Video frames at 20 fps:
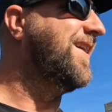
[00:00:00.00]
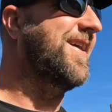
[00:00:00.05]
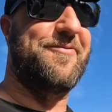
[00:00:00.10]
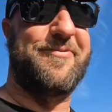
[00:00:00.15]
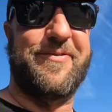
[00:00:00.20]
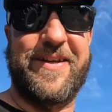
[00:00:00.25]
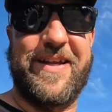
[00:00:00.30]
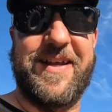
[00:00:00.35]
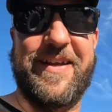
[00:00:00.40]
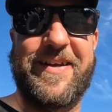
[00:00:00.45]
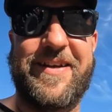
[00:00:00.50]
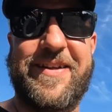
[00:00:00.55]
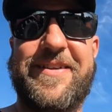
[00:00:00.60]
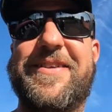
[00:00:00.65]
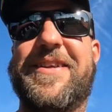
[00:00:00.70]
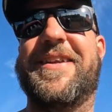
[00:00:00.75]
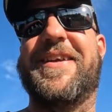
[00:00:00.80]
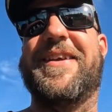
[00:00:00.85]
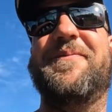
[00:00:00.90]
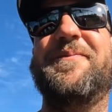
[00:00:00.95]
It's ridiculous,
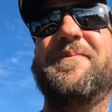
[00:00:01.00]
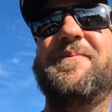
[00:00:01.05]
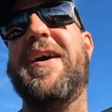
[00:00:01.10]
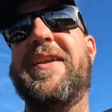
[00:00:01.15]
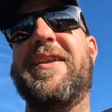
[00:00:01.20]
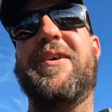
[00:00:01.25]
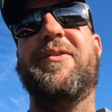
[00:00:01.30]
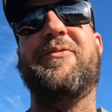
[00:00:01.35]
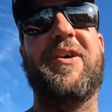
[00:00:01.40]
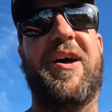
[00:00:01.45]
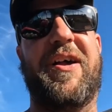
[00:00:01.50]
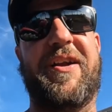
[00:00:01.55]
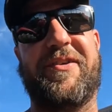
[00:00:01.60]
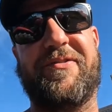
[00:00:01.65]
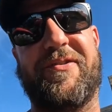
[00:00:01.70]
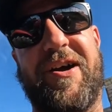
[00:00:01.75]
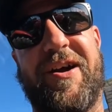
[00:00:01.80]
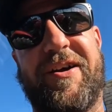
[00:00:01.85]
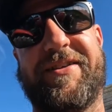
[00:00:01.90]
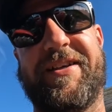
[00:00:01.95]
isn't it? A little tiny
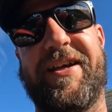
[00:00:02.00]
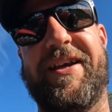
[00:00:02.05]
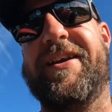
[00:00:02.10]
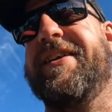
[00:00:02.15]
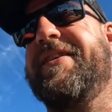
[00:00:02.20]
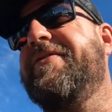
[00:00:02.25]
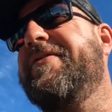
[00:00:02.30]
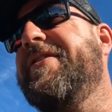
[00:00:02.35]
grass seed in